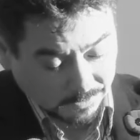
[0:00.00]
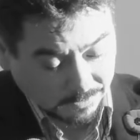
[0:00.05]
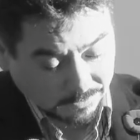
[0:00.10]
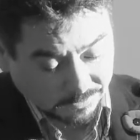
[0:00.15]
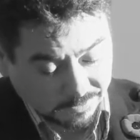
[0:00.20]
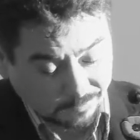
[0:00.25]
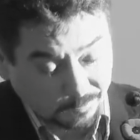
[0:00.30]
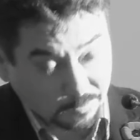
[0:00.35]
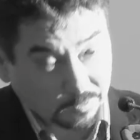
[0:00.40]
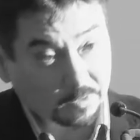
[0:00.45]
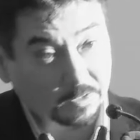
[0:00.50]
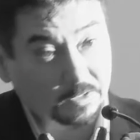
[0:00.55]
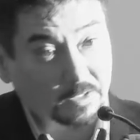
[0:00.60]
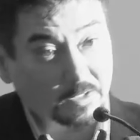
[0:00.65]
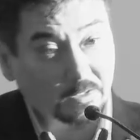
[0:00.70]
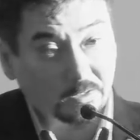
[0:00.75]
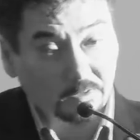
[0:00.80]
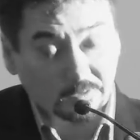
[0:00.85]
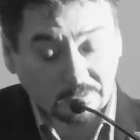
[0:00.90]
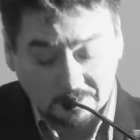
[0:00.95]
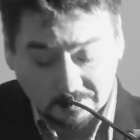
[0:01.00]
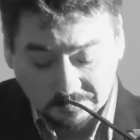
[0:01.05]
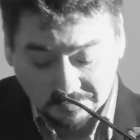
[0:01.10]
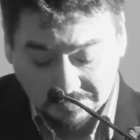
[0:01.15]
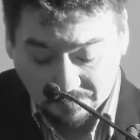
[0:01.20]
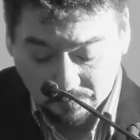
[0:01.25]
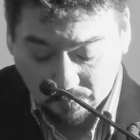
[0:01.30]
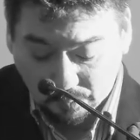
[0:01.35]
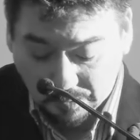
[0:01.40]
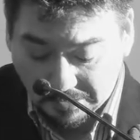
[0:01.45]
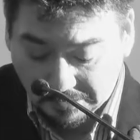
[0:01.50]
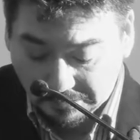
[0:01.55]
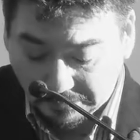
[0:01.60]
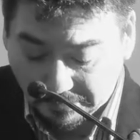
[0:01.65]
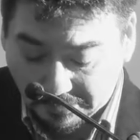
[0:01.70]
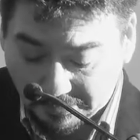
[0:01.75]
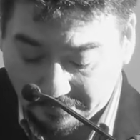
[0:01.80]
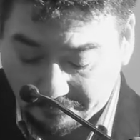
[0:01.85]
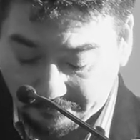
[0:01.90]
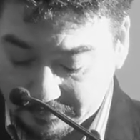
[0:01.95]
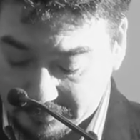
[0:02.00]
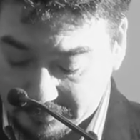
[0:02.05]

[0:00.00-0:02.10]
Similarly, our Arctic wildlife